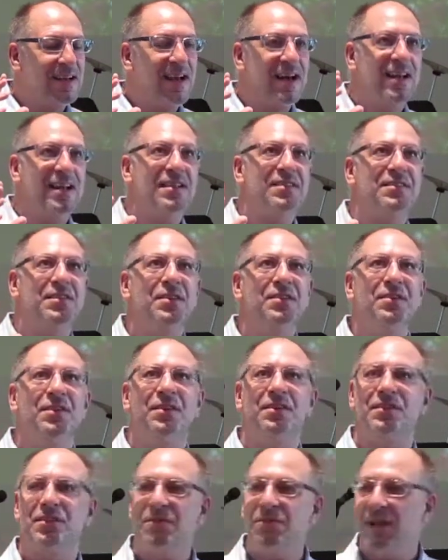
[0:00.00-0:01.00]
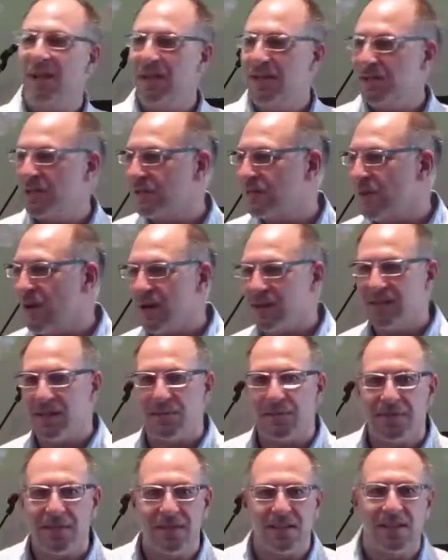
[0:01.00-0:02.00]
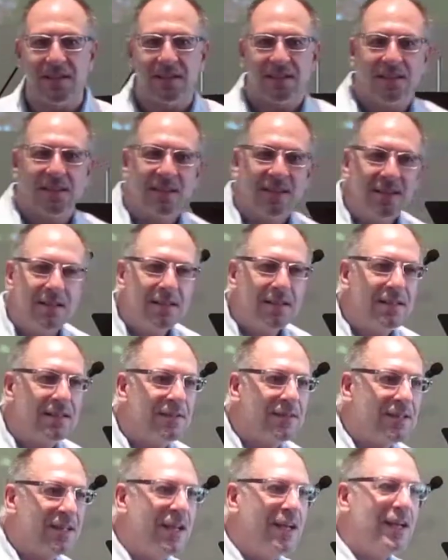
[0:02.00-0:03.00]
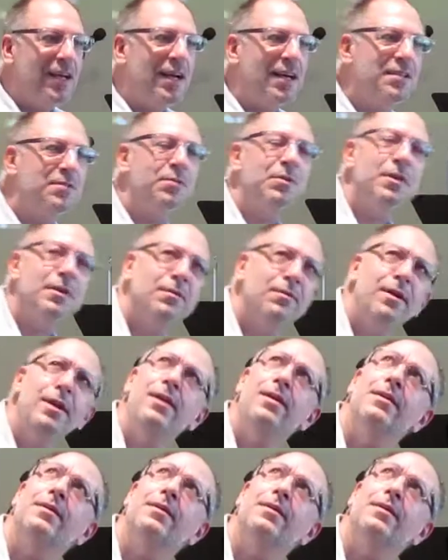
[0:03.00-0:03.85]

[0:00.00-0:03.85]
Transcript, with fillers: And they stood there, and two angels walked up and said, Hey guys, what are you,